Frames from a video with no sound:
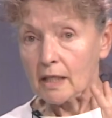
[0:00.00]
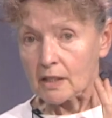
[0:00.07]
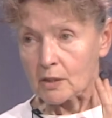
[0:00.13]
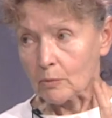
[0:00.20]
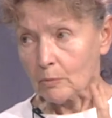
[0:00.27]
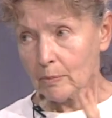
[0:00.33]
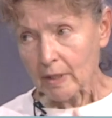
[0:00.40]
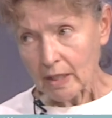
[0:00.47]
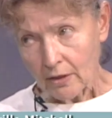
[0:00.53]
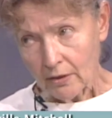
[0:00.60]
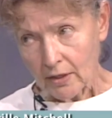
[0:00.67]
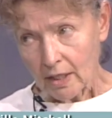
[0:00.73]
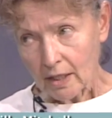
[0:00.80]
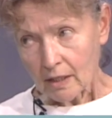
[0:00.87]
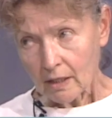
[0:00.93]
is a big
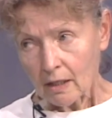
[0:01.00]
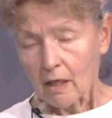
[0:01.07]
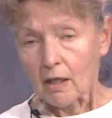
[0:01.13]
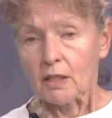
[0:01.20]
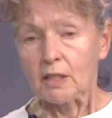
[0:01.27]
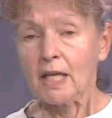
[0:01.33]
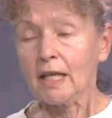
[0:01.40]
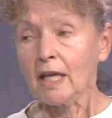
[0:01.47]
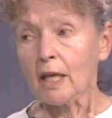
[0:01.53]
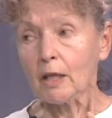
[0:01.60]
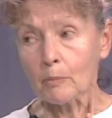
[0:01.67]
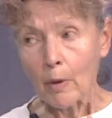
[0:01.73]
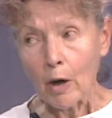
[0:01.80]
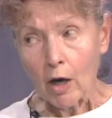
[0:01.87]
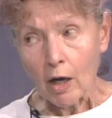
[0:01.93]
thing,
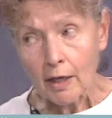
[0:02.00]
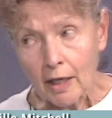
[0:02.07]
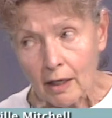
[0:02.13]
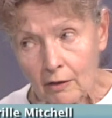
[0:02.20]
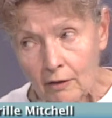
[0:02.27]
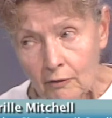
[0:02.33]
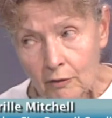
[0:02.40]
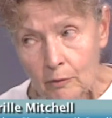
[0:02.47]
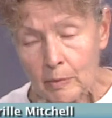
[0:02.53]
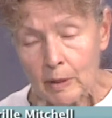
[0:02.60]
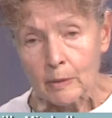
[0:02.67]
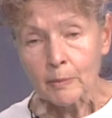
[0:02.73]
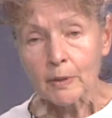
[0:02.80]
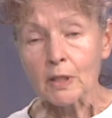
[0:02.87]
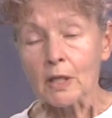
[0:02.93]
taking parking from
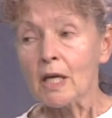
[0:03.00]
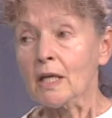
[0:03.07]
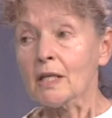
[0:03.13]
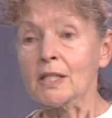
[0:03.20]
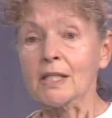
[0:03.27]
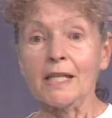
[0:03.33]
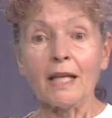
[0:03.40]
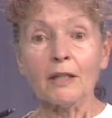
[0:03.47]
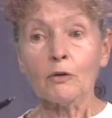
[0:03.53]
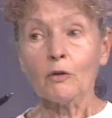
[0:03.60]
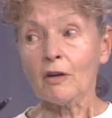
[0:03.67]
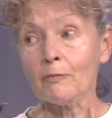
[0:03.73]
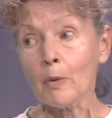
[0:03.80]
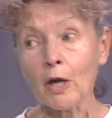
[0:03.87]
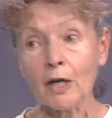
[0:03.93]
people, selling
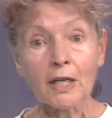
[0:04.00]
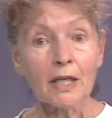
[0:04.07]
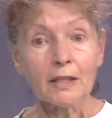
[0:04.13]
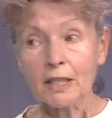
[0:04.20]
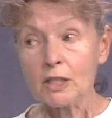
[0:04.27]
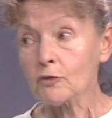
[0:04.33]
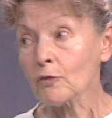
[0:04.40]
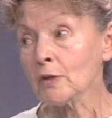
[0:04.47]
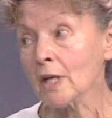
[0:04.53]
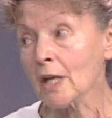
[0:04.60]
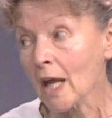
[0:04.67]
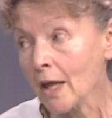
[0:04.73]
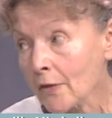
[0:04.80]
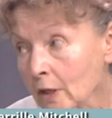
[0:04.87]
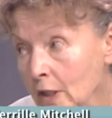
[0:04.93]
off parking lots for
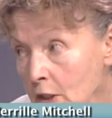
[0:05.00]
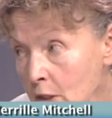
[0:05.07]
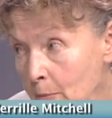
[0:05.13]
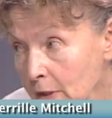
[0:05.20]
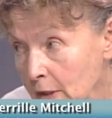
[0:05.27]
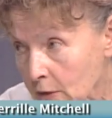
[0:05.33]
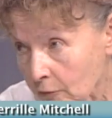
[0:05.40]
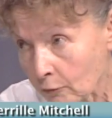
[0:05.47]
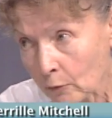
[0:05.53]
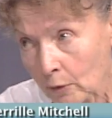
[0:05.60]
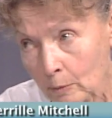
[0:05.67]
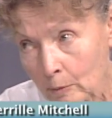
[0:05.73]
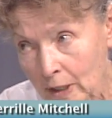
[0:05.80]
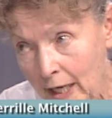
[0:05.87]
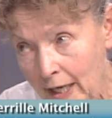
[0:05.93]
nothing to build
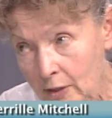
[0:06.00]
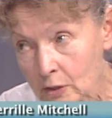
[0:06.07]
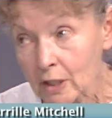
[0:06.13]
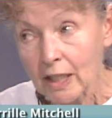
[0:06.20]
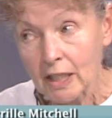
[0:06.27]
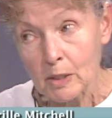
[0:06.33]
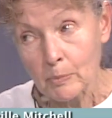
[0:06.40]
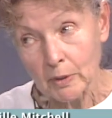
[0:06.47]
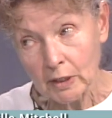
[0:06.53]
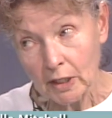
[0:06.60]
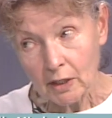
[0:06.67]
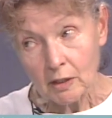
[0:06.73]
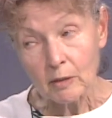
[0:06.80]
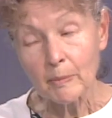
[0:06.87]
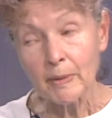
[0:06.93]
affordable housing, that's
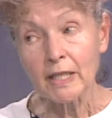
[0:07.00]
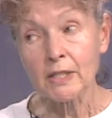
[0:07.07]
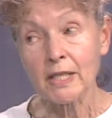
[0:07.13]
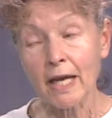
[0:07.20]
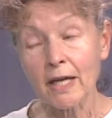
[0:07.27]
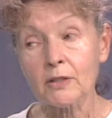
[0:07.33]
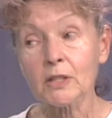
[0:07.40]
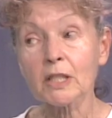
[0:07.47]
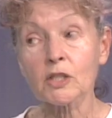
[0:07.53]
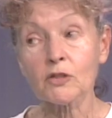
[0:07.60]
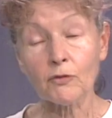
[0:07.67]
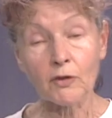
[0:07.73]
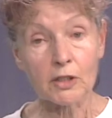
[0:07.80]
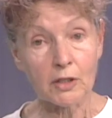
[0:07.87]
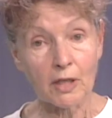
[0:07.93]
political-based housing
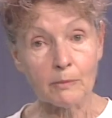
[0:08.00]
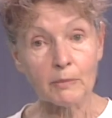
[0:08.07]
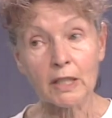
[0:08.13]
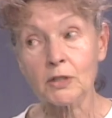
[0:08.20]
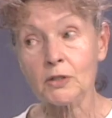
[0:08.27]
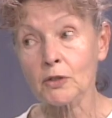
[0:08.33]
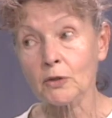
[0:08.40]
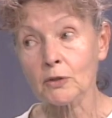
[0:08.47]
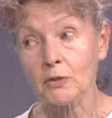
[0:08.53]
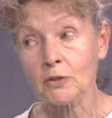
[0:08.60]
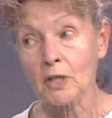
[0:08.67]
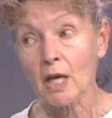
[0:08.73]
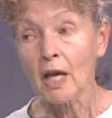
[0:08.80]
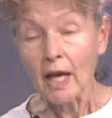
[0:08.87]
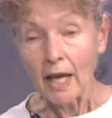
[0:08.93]
as far as I'm
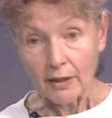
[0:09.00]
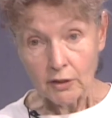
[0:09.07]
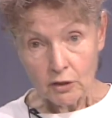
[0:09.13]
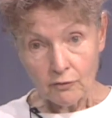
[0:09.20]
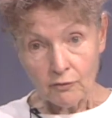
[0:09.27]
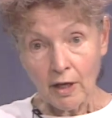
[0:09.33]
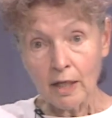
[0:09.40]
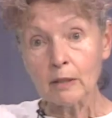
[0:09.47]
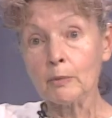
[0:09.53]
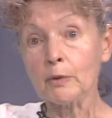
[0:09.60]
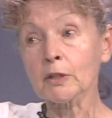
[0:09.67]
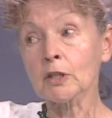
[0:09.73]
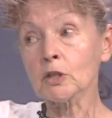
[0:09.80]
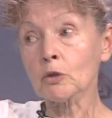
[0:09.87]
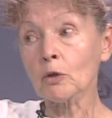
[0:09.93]
concerned, and the
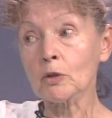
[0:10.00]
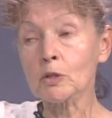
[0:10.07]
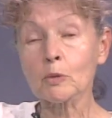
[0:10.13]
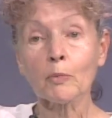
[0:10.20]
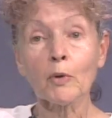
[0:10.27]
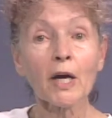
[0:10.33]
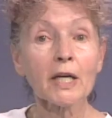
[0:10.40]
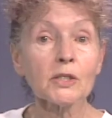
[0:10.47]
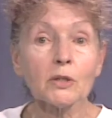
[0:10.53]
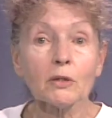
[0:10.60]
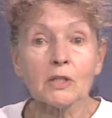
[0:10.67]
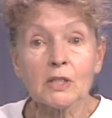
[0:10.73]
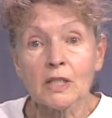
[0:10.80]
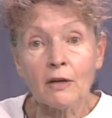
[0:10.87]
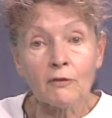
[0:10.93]
developer controls the price, so
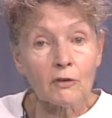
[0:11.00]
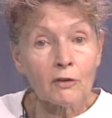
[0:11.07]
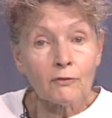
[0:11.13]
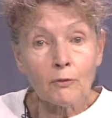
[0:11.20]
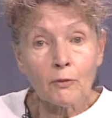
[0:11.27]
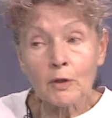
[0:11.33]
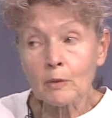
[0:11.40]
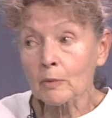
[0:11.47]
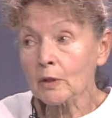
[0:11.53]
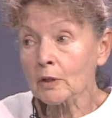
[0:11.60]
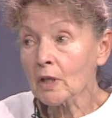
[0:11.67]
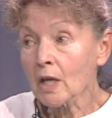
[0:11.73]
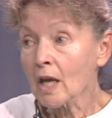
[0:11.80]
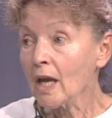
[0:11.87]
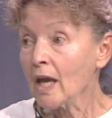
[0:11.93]
it's never
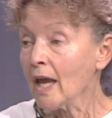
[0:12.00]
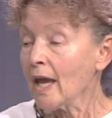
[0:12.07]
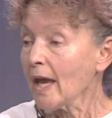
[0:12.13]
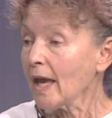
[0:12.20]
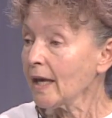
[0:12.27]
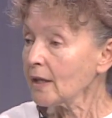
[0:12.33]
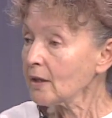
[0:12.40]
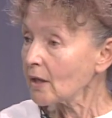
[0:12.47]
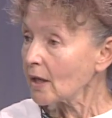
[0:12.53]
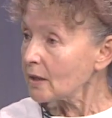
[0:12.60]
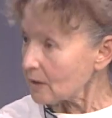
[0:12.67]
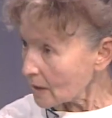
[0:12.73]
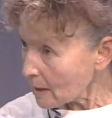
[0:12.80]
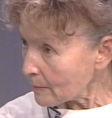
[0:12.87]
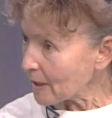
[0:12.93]
affordable. And
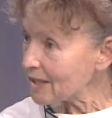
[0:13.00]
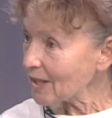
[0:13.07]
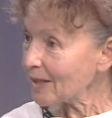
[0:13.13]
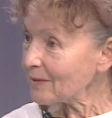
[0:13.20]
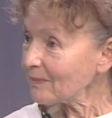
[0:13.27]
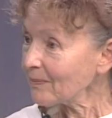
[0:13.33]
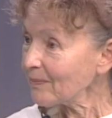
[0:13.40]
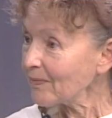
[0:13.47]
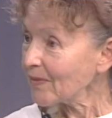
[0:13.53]
am I done?